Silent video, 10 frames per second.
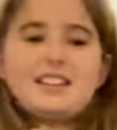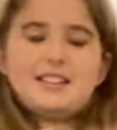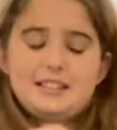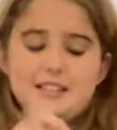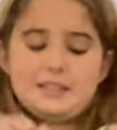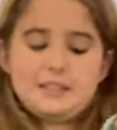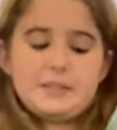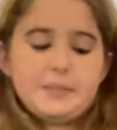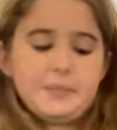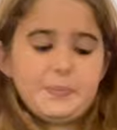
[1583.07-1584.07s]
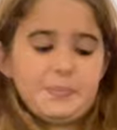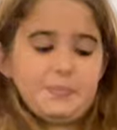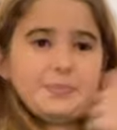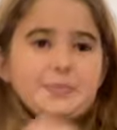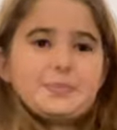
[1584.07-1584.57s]

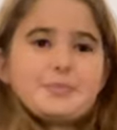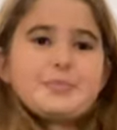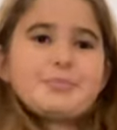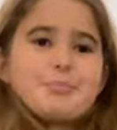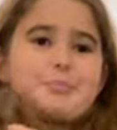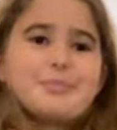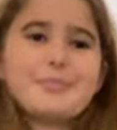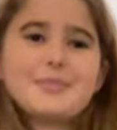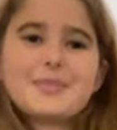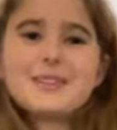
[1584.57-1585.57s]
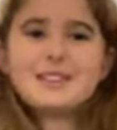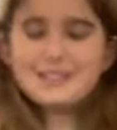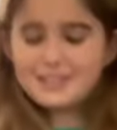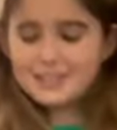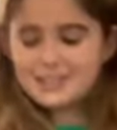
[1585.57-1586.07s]

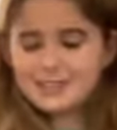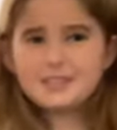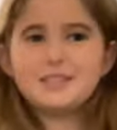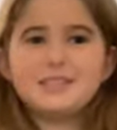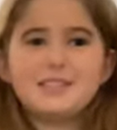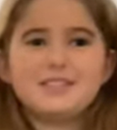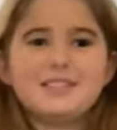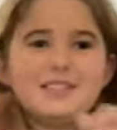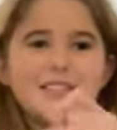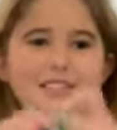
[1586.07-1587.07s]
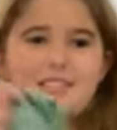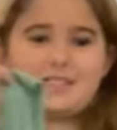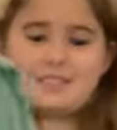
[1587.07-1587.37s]
No one is speaking in this clip.